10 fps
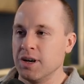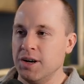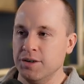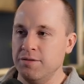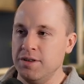
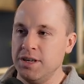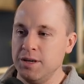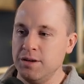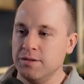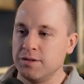of
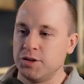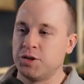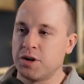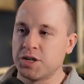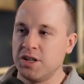the
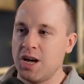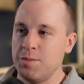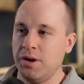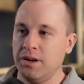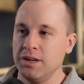destruction
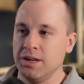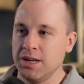library